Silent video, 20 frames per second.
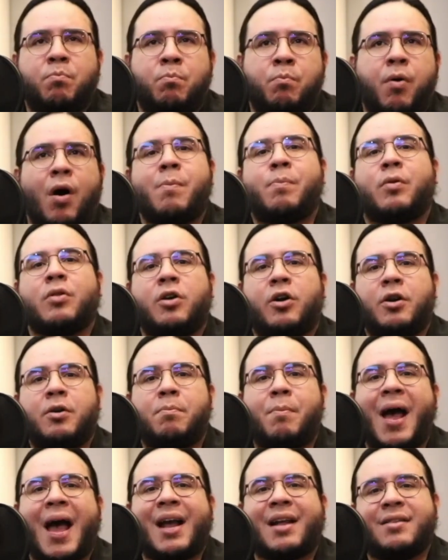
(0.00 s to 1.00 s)
popular
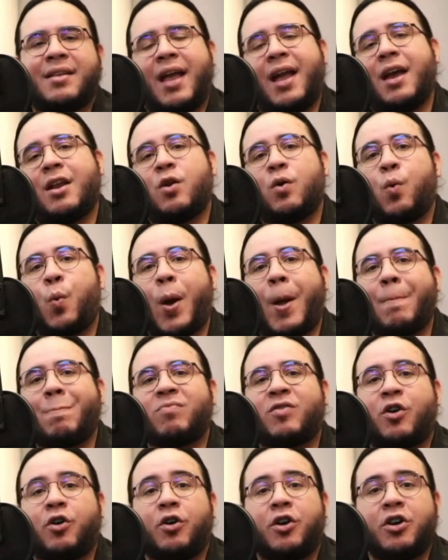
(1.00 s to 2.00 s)
back then
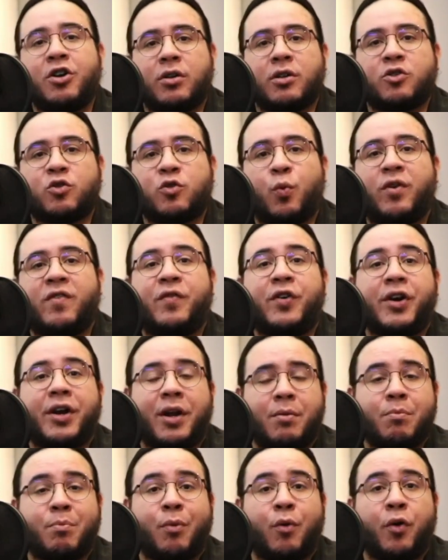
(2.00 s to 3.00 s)
when kernels were very
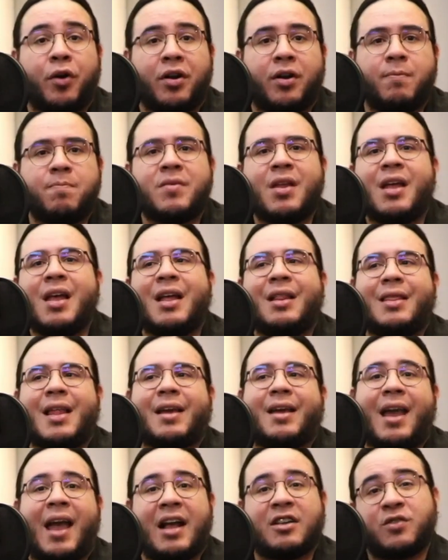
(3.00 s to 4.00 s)
important,
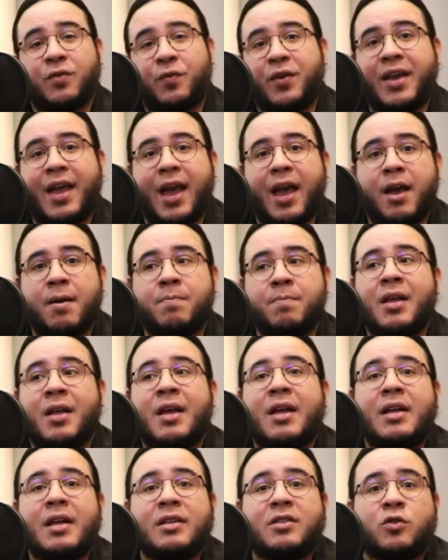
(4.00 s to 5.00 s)
like SVM,
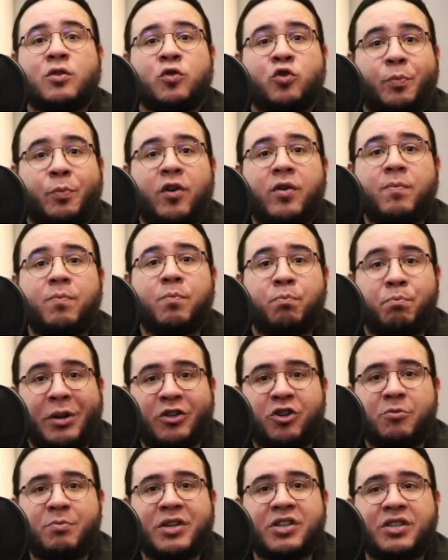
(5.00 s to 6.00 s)
support
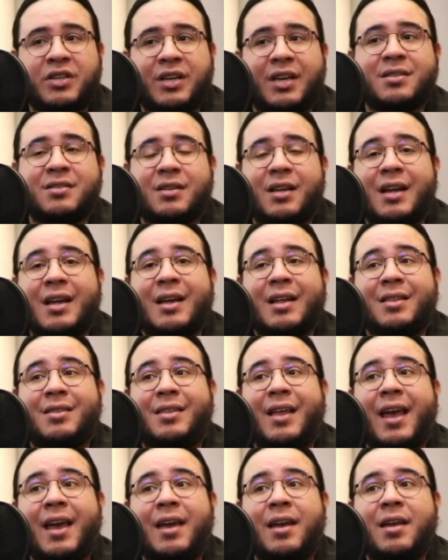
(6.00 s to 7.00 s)
vector machines.
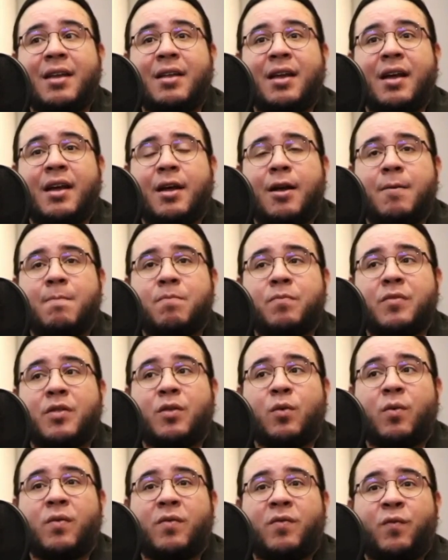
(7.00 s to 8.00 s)
They
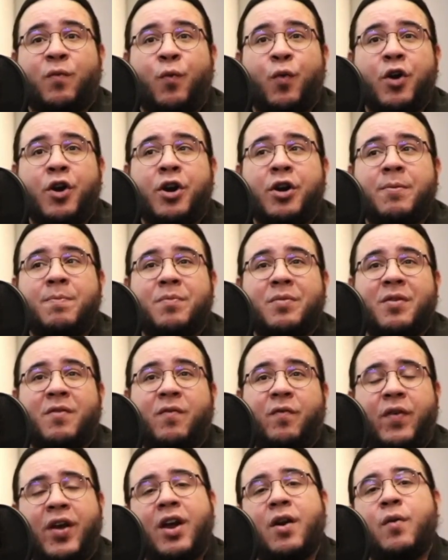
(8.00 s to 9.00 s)
were
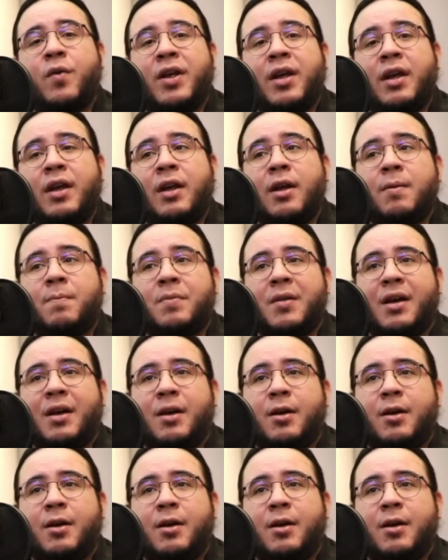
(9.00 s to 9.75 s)
very